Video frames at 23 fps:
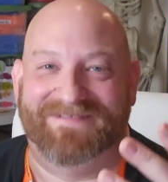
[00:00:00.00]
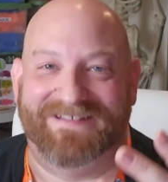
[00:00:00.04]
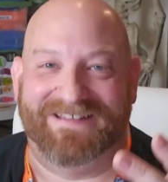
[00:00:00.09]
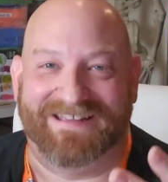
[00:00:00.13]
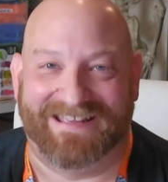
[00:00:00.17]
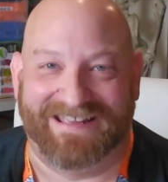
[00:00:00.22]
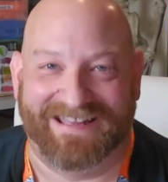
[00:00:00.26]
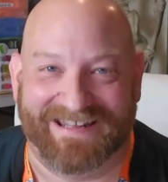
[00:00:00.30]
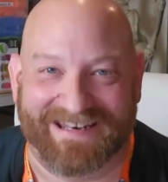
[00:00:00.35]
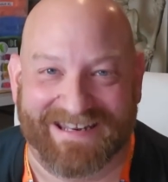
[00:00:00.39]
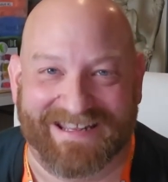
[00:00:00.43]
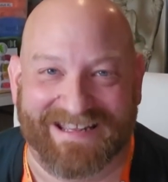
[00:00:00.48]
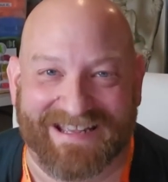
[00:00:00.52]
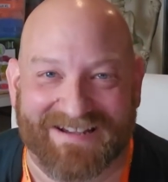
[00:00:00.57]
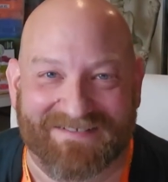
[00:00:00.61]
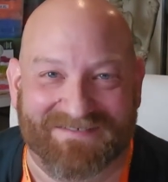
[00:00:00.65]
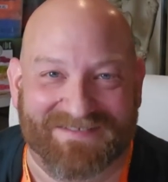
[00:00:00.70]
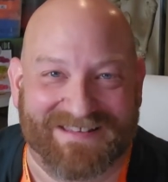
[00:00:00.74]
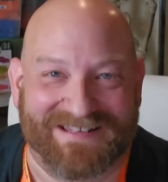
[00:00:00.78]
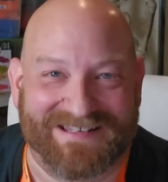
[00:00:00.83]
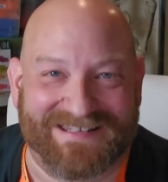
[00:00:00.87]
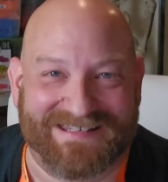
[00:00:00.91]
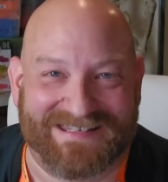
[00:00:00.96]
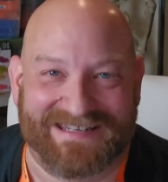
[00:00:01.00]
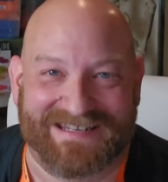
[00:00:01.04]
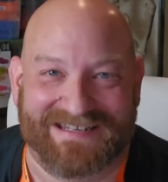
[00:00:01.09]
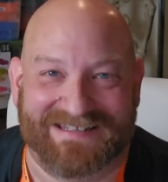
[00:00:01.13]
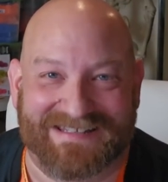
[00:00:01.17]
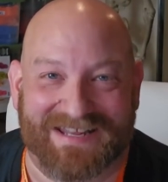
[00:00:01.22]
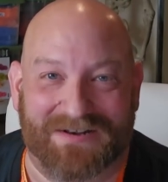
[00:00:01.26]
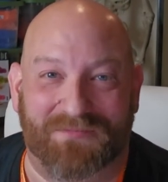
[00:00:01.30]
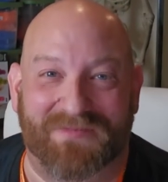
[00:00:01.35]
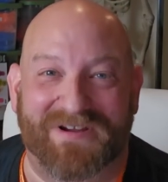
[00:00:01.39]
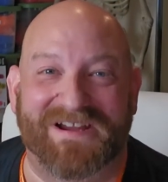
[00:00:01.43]
beginning of the
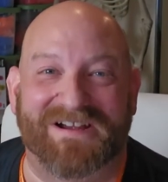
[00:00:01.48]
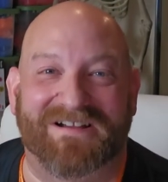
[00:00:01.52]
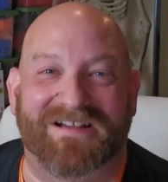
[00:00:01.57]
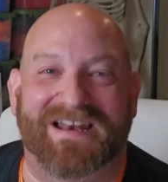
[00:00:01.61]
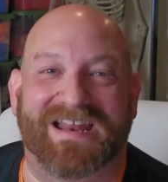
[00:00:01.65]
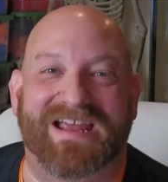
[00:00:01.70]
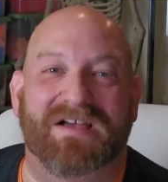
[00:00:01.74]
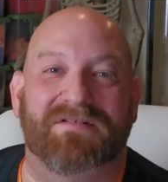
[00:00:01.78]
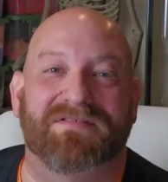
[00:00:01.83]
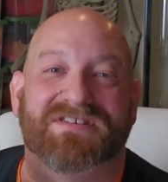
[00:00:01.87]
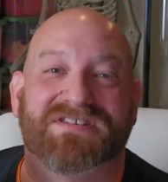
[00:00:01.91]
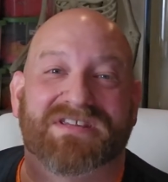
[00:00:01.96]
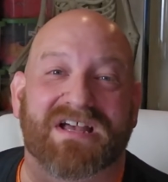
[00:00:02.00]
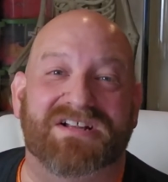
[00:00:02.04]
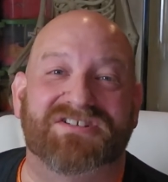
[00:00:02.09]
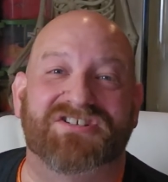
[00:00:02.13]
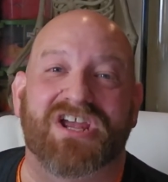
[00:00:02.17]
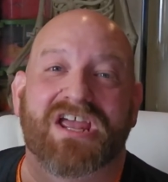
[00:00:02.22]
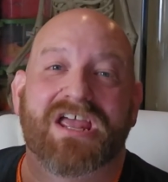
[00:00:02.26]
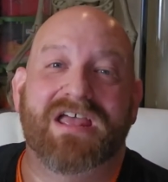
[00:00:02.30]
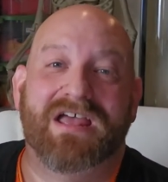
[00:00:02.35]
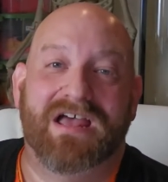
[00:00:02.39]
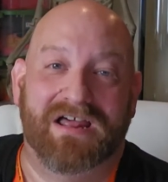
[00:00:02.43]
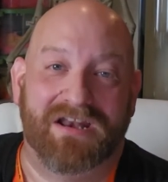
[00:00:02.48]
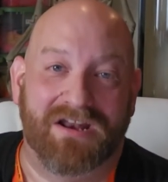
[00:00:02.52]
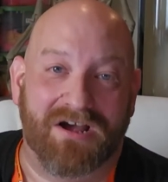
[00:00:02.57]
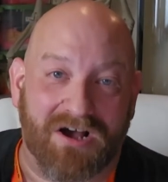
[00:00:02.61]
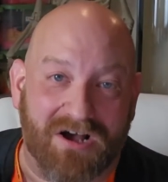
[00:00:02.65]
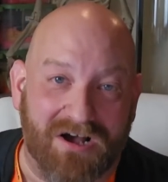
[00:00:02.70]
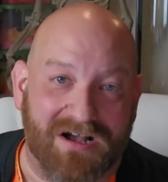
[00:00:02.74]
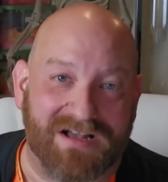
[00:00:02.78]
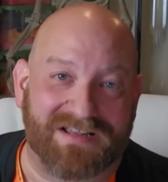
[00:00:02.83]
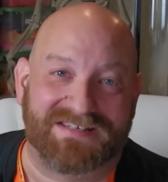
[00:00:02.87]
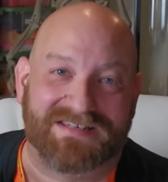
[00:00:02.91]
season. We are going to have such an
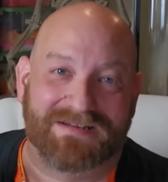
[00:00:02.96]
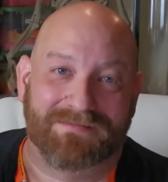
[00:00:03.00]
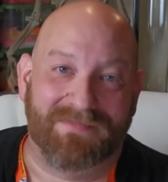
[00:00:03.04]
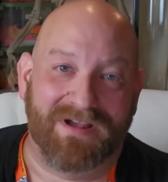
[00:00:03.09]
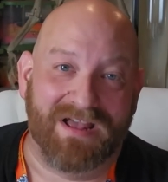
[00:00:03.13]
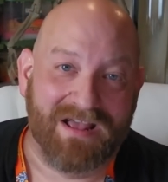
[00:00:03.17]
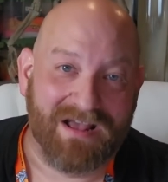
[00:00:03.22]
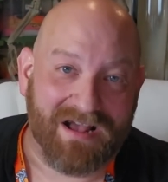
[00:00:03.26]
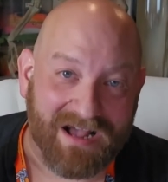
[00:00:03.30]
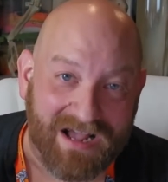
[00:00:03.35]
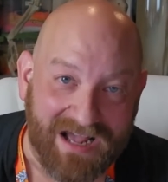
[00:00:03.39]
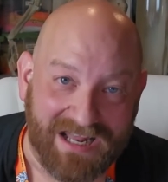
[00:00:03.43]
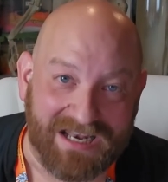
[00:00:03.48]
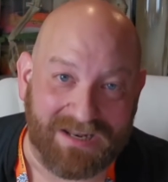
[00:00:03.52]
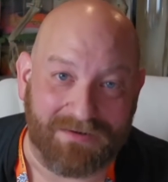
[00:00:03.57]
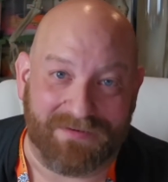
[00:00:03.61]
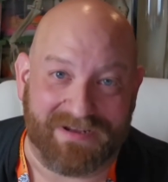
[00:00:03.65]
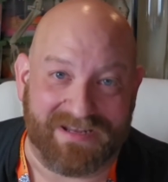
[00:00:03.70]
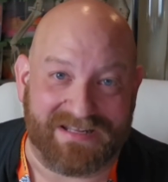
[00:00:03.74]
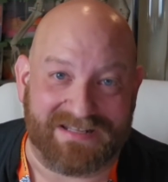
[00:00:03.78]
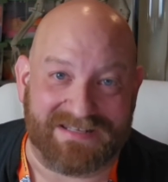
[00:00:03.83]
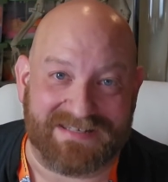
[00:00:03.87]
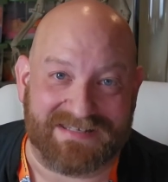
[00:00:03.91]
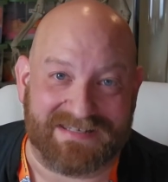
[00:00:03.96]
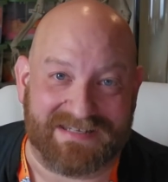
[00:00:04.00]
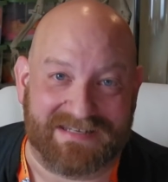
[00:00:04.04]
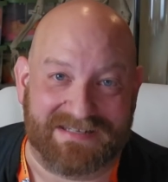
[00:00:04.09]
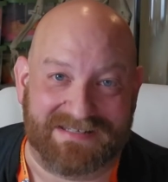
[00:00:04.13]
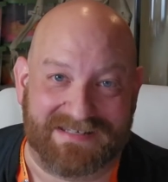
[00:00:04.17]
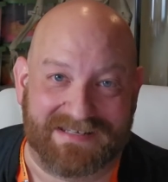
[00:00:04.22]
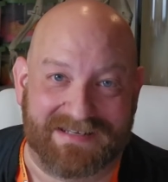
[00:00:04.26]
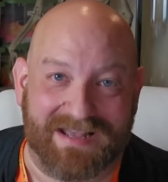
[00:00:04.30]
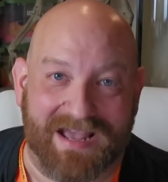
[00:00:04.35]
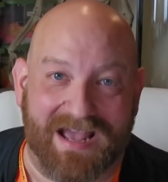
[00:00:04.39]
awesome Halloween
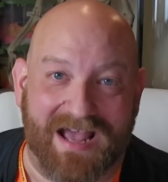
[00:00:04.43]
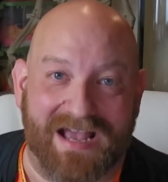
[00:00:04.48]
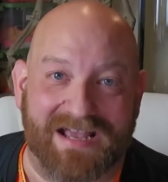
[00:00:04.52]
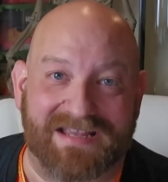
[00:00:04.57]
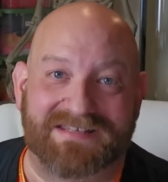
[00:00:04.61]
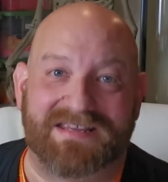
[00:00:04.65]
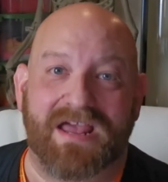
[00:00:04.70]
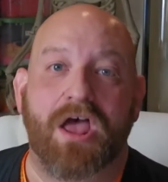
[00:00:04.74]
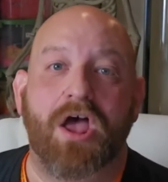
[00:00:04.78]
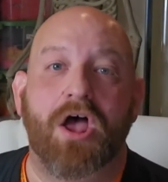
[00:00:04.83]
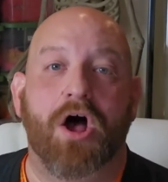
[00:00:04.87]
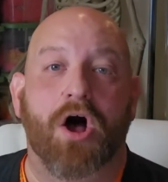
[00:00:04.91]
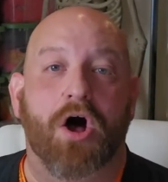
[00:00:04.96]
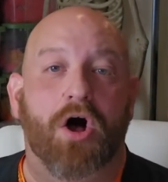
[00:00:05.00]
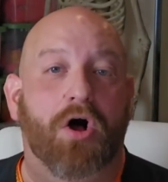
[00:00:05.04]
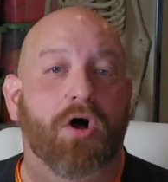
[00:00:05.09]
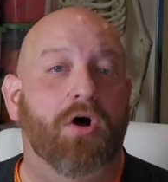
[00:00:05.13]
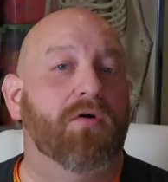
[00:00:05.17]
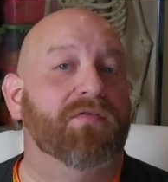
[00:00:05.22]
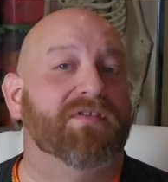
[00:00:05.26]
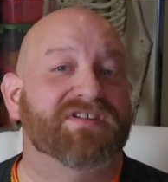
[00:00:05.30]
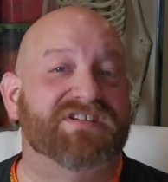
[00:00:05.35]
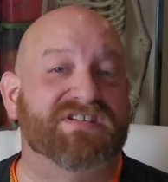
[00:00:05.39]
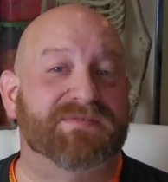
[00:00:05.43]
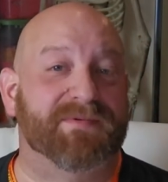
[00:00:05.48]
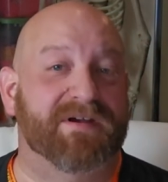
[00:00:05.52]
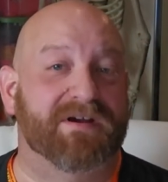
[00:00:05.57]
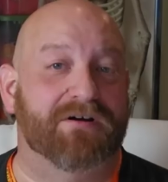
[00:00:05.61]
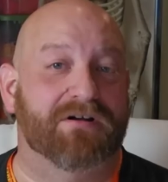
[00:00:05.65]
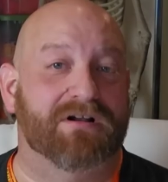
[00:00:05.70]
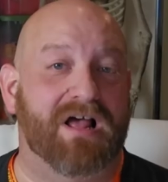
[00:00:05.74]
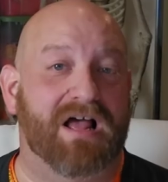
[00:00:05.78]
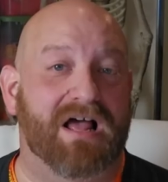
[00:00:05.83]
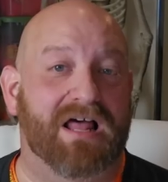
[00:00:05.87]
season, guys. All the
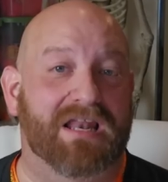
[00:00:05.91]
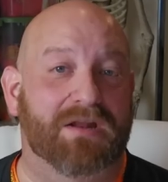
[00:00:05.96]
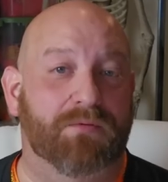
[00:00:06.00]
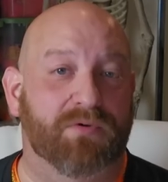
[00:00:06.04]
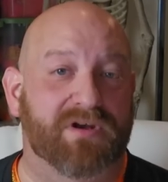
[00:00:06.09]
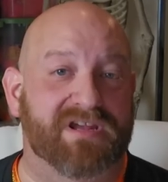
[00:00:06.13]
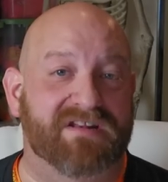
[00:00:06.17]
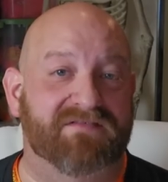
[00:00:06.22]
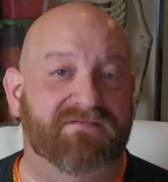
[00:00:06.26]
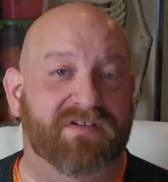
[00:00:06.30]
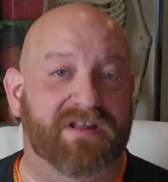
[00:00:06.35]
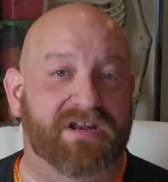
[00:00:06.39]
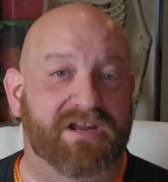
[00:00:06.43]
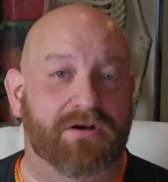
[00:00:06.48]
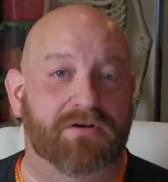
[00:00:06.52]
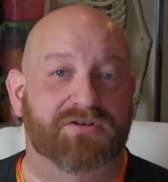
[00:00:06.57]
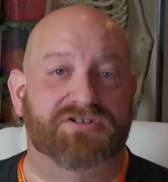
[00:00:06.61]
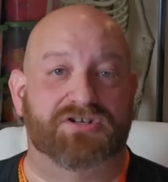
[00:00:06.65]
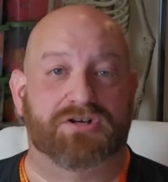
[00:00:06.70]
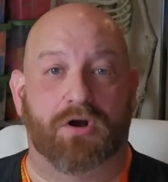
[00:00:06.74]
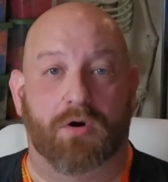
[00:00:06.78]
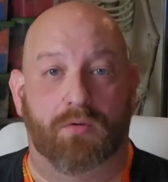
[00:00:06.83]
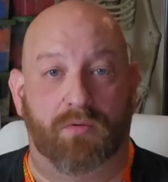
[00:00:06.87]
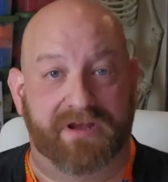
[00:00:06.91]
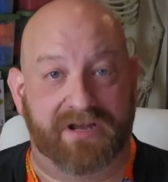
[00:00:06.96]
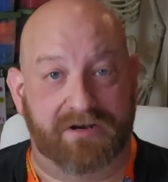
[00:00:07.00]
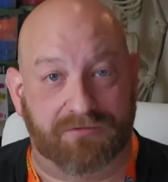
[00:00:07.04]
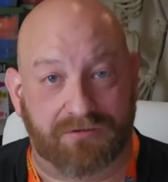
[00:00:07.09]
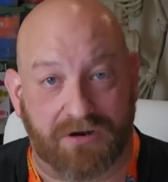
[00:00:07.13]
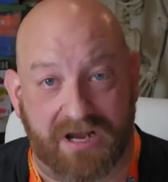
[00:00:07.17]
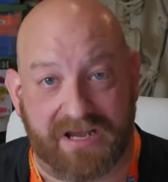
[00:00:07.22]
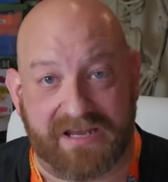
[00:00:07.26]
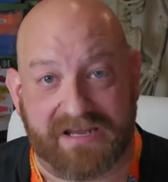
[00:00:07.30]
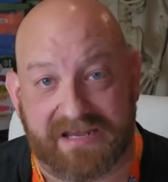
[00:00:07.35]
Spirit Halloween videos are going
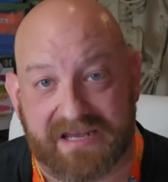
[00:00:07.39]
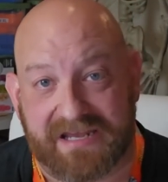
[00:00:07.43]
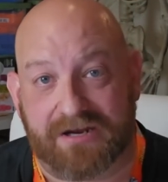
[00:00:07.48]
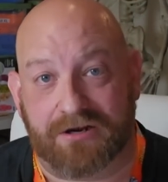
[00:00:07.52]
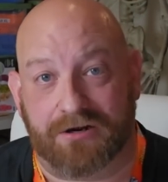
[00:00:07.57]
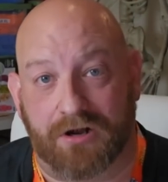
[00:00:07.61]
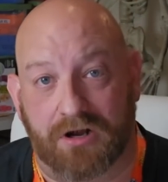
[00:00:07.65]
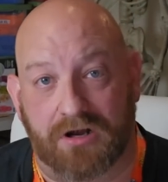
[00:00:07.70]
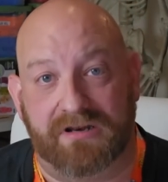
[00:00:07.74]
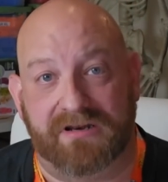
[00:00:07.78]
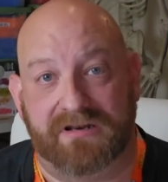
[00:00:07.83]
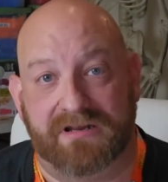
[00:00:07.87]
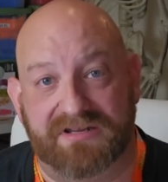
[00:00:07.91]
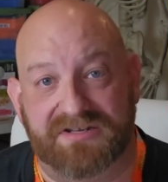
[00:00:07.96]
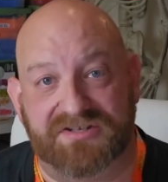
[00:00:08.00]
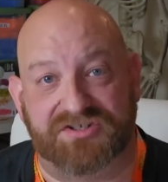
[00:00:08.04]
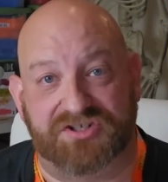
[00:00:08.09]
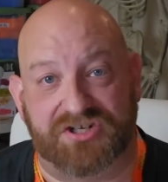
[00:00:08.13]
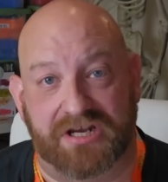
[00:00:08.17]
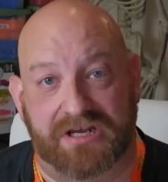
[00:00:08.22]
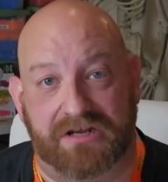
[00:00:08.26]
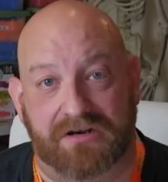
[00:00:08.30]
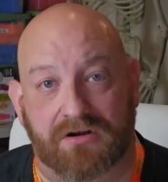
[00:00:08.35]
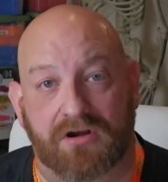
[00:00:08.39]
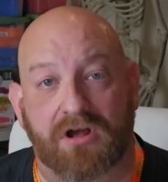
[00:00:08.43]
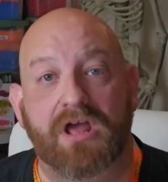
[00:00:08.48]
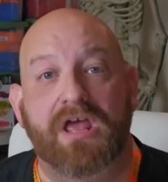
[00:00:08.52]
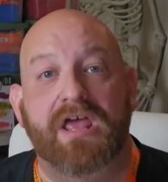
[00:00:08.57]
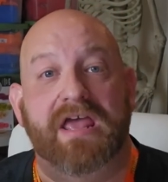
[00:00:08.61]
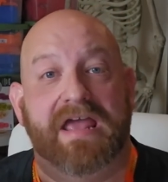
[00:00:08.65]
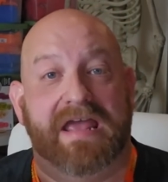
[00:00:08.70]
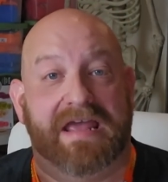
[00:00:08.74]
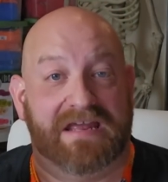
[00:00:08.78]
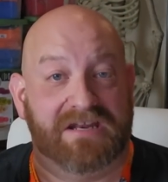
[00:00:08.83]
right here on this channel.
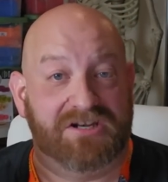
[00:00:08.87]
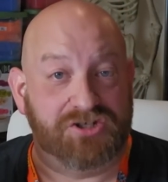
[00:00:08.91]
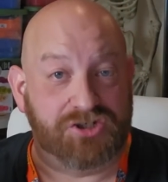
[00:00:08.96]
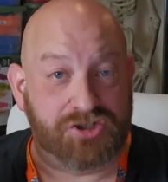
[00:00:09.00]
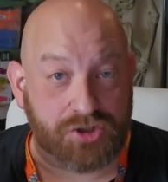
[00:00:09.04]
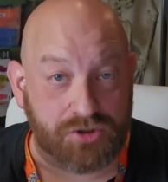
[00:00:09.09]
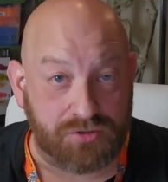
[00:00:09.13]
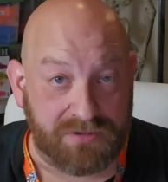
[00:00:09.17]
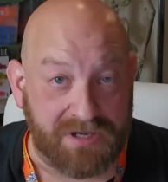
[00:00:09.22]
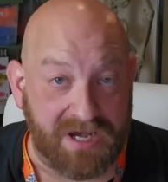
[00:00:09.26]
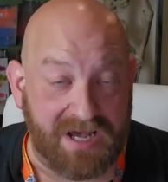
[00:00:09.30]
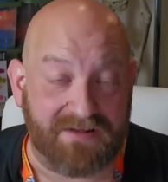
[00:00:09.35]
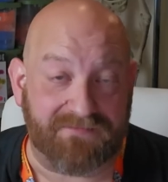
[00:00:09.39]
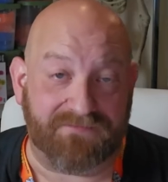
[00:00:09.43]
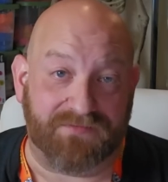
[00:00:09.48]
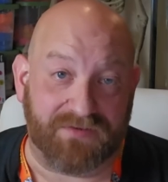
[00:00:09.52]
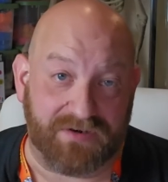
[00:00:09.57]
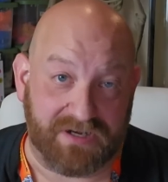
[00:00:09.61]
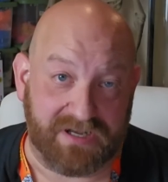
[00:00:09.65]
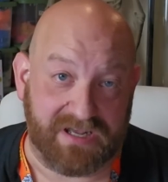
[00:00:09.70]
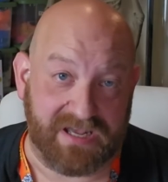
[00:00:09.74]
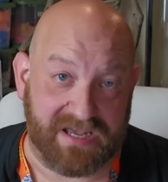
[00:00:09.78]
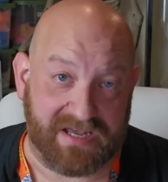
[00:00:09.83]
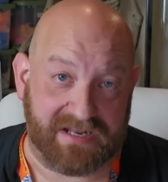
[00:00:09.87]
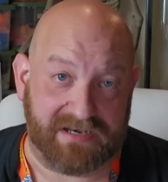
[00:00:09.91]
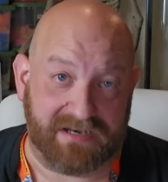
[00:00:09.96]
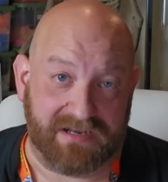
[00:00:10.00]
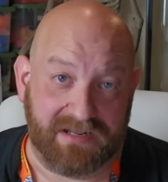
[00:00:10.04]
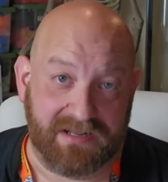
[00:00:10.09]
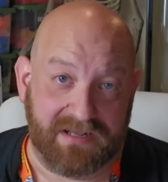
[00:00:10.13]
And do not forget,